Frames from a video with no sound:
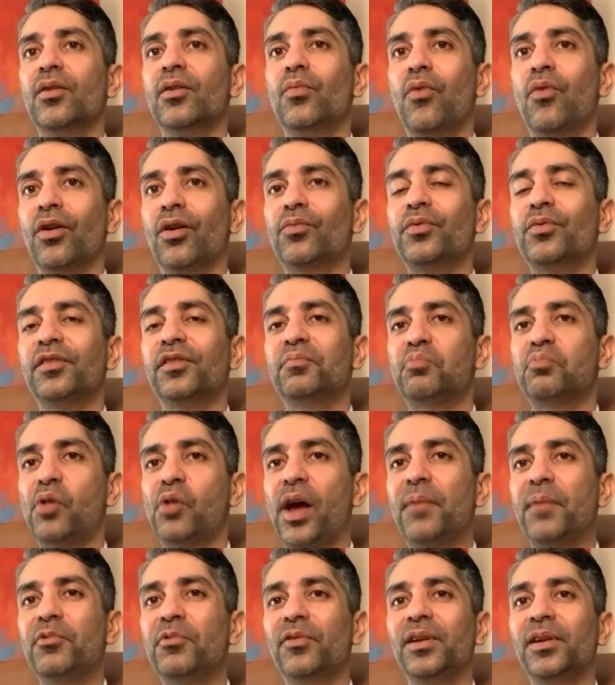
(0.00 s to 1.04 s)
What was
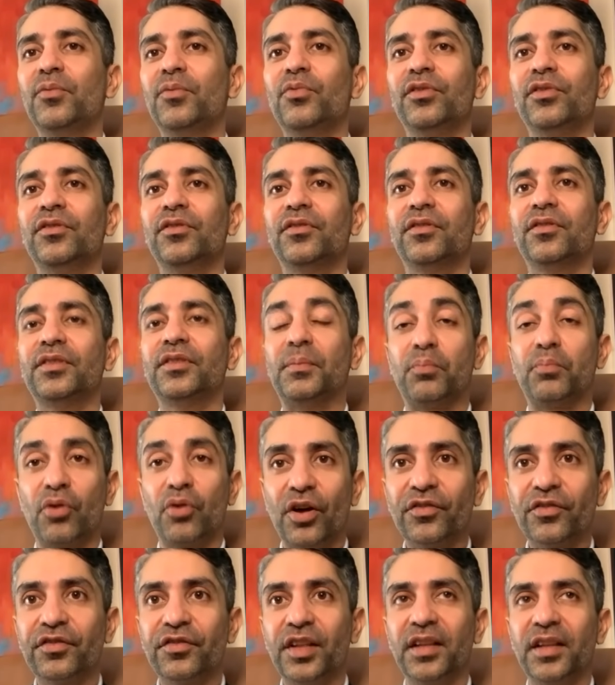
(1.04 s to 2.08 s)
primary was the
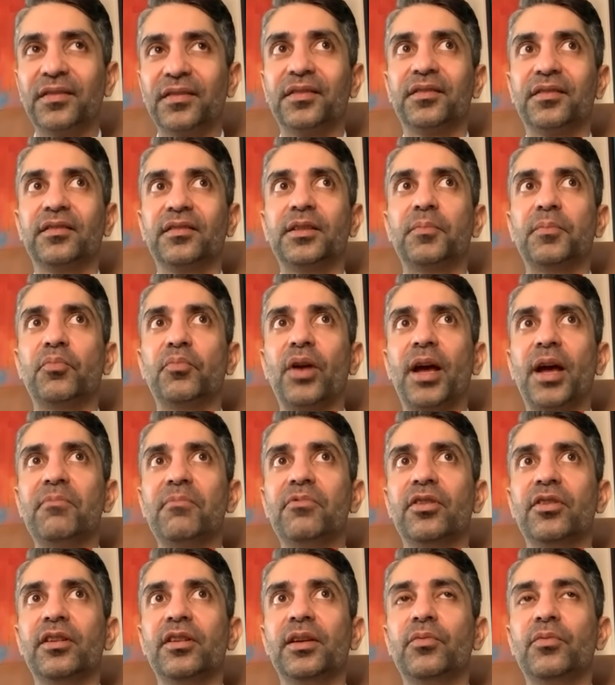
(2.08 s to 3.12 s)
process. The
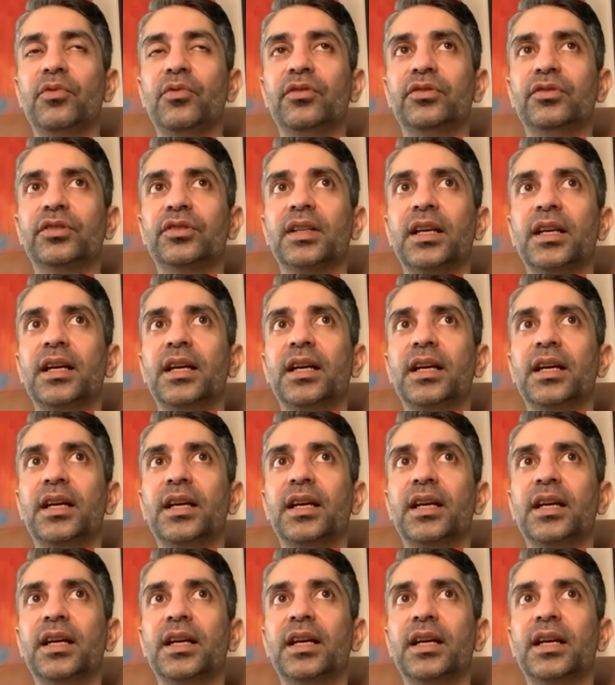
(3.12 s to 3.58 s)
primary was